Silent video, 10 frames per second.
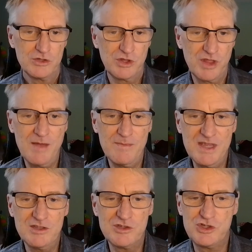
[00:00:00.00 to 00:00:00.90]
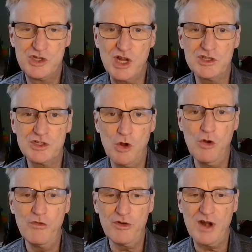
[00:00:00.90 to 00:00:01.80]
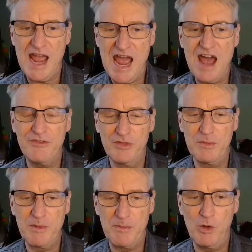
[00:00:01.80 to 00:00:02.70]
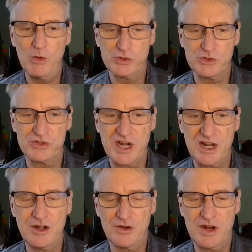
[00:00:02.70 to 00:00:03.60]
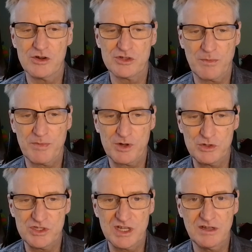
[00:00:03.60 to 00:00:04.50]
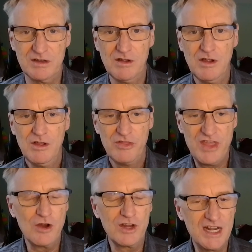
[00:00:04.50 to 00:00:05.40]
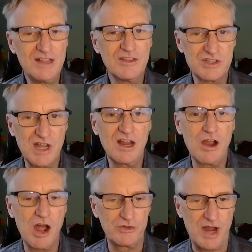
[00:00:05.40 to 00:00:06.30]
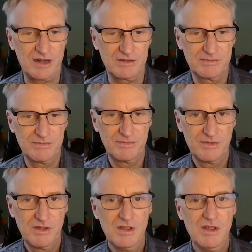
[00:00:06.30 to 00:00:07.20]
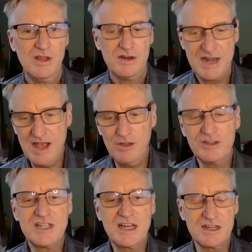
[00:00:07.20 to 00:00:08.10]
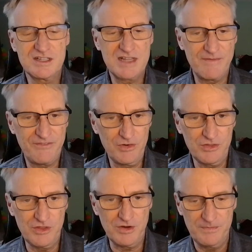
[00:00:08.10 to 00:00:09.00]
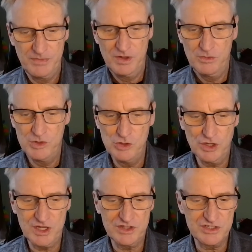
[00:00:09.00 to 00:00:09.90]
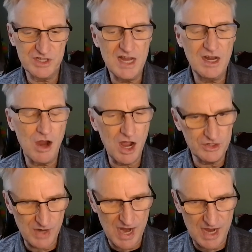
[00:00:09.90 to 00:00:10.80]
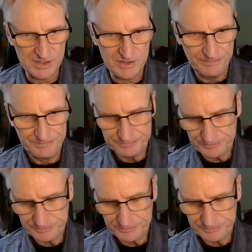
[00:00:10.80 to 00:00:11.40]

So that means just over half of the proposals that integrators are producing, they are getting the signed contract. Now let's take it a step further. When you look at the signed contracts,